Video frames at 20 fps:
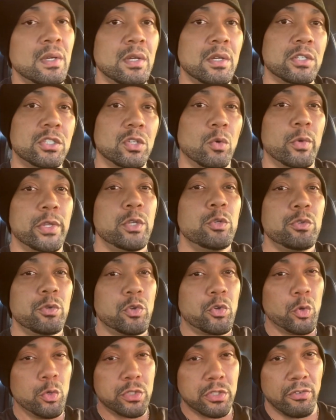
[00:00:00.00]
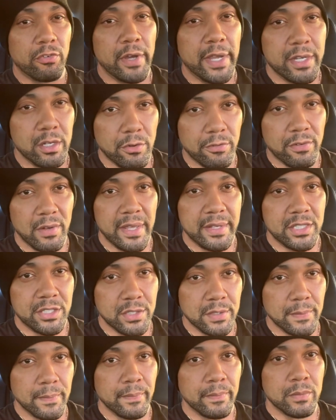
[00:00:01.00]
So when you crucify your flesh
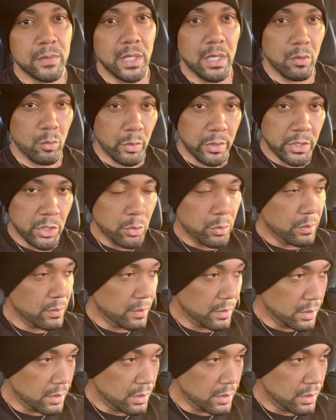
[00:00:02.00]
and when you